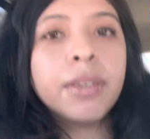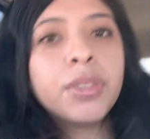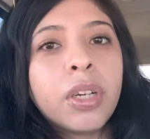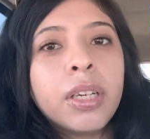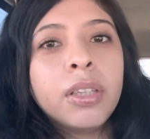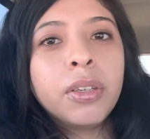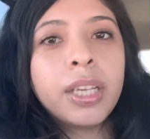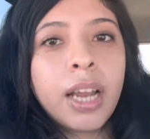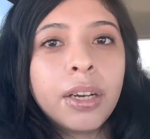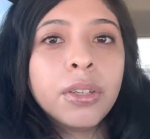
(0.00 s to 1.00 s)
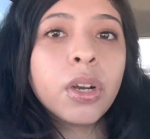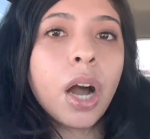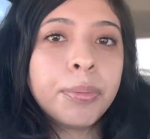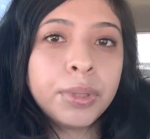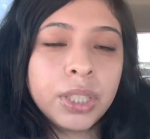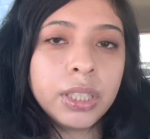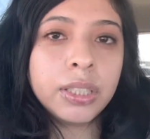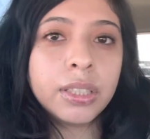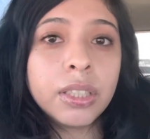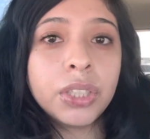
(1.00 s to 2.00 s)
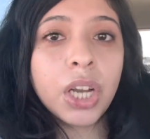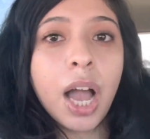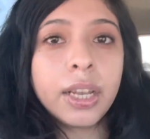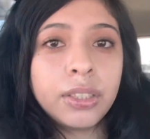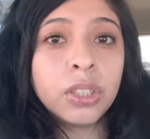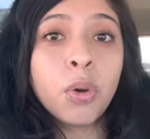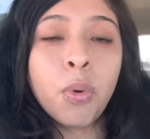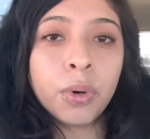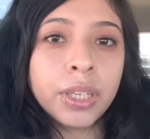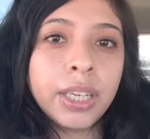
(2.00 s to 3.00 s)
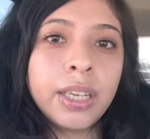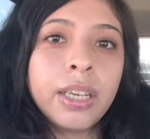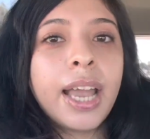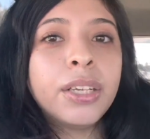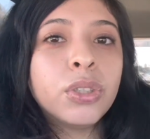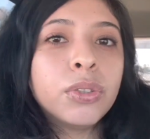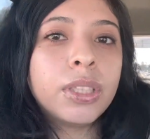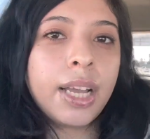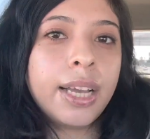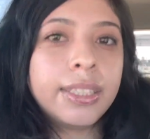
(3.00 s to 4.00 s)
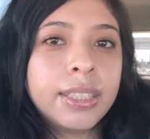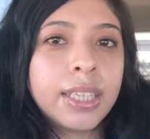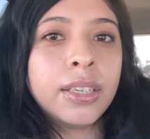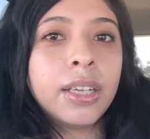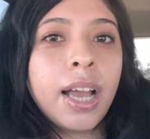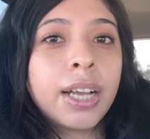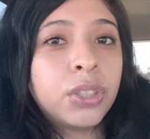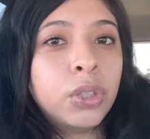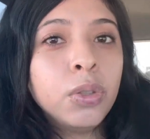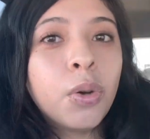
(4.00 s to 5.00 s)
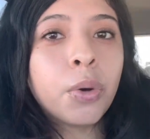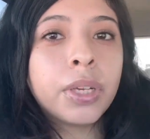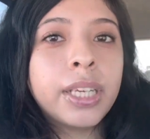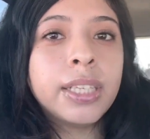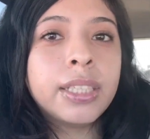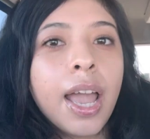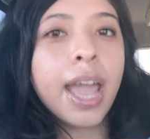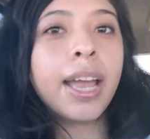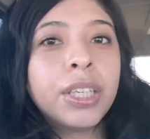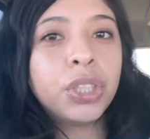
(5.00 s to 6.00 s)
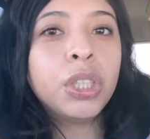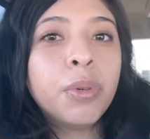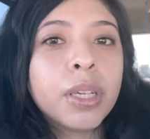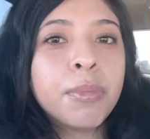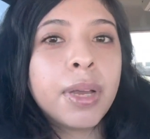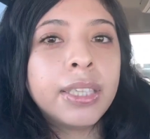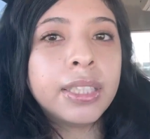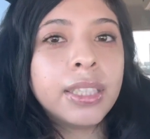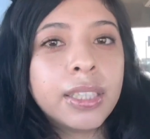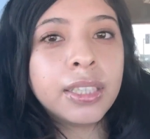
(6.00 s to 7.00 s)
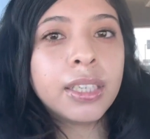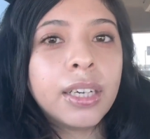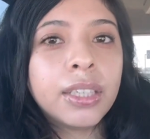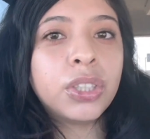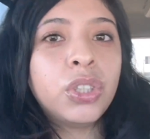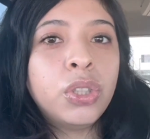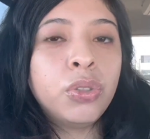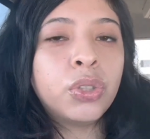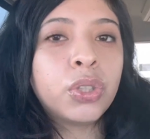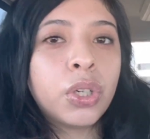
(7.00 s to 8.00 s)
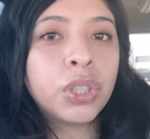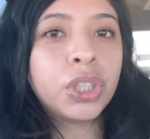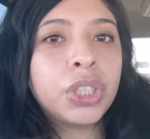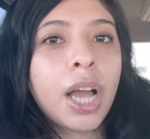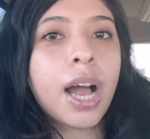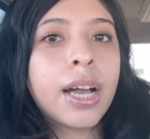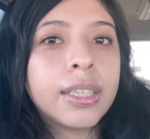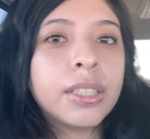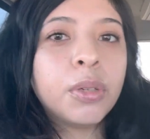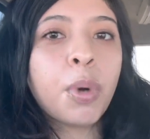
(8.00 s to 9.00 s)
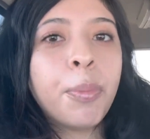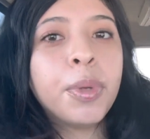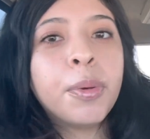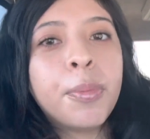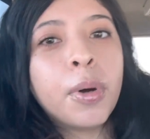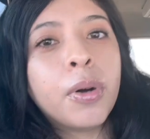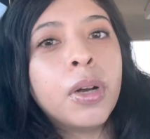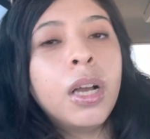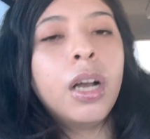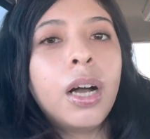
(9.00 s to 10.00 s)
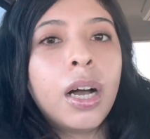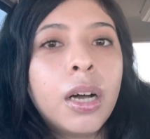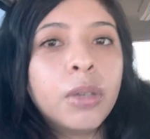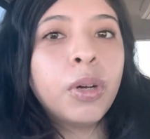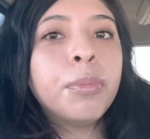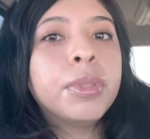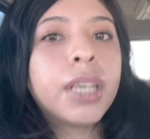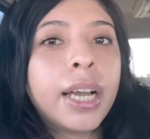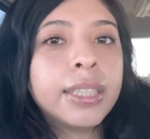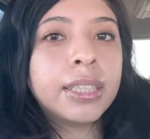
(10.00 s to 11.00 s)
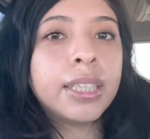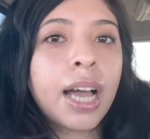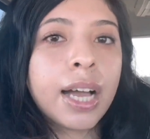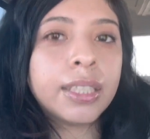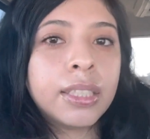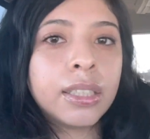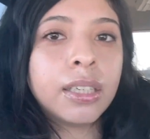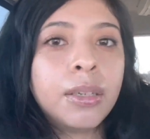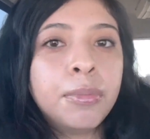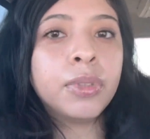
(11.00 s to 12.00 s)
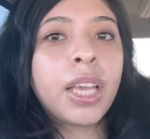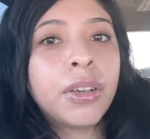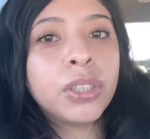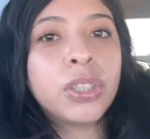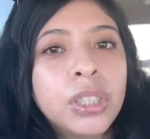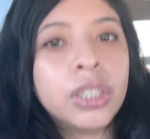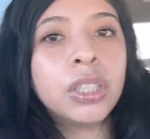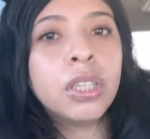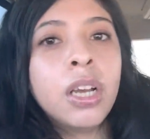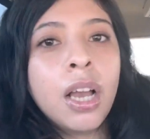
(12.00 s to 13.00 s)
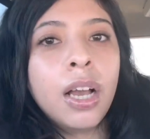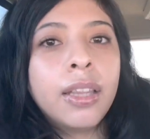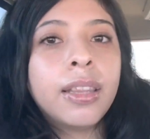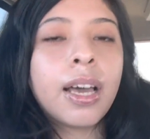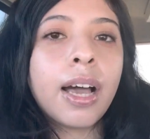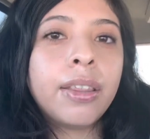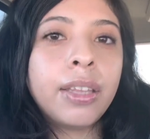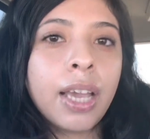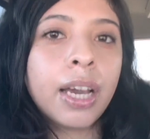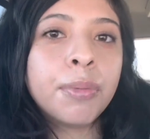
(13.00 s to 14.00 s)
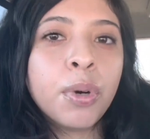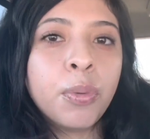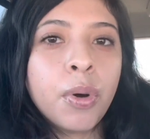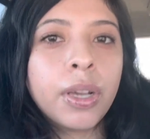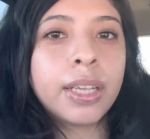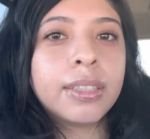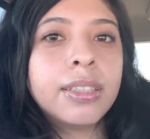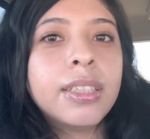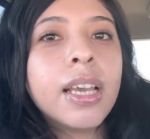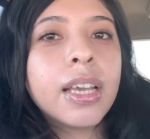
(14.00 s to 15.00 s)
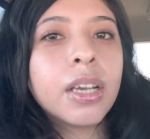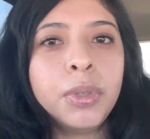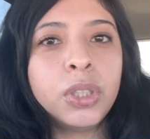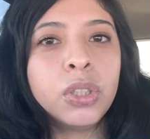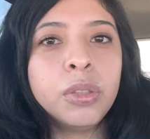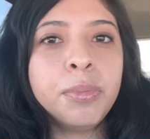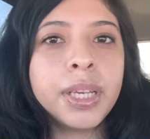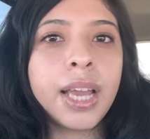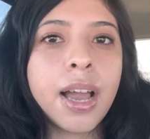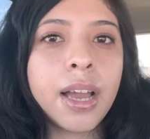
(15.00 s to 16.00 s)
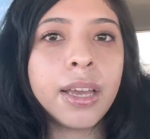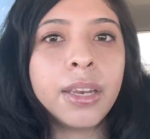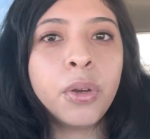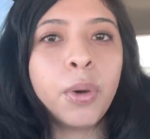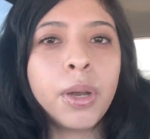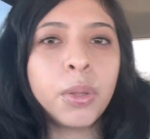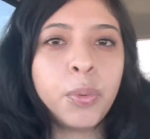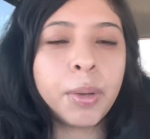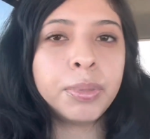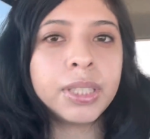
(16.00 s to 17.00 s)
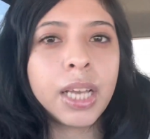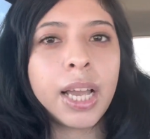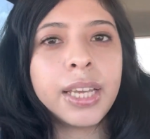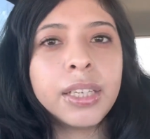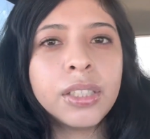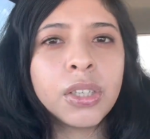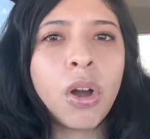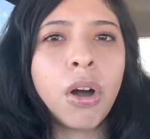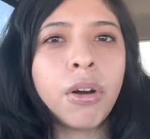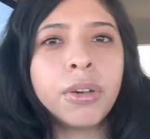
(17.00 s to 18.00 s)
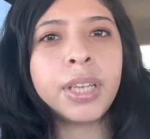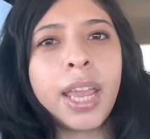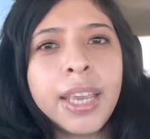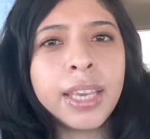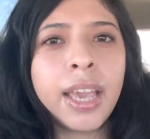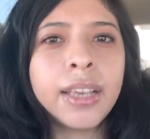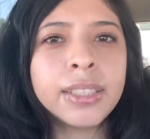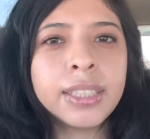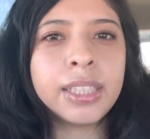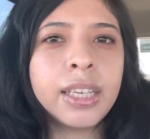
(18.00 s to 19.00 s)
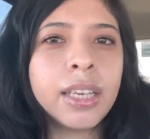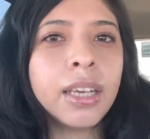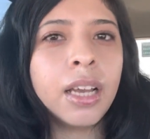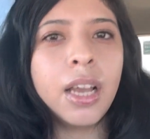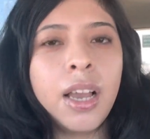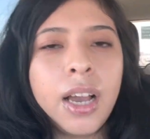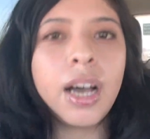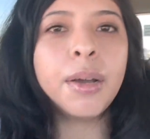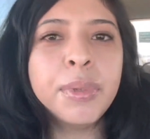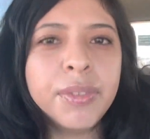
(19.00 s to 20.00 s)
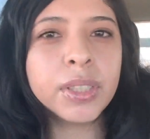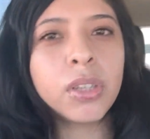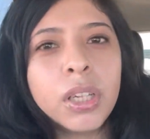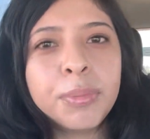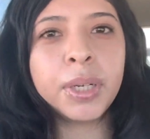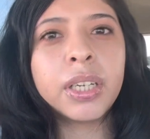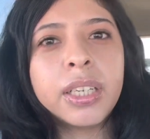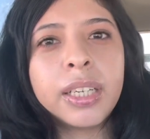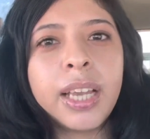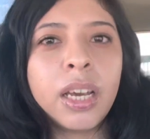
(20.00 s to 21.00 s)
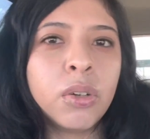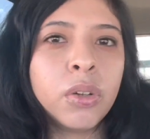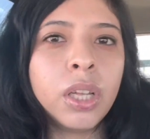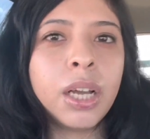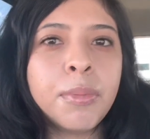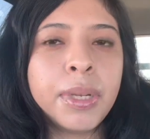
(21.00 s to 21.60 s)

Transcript: started looking at other options such as the corgi. Andrew's aunt has two corgis and she recommended us to search at reputable uh, websites that um, guarantee that the animal won't get sick. We soon began going on the website called AKC. I believe it's called American Cattle Club